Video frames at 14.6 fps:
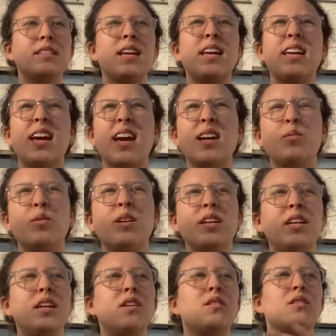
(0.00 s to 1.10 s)
I get were
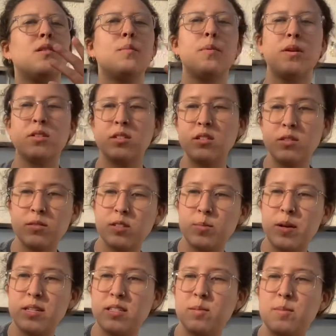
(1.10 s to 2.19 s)
either personal
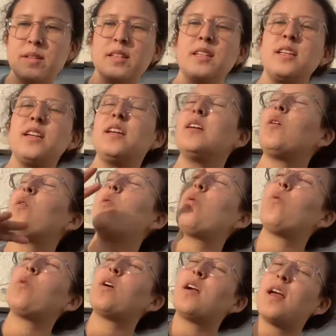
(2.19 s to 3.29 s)
responsibility
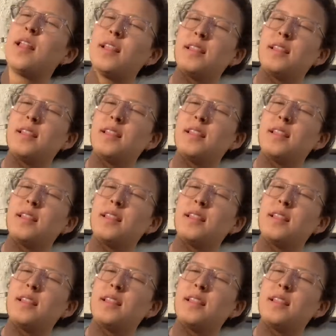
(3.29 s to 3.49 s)
or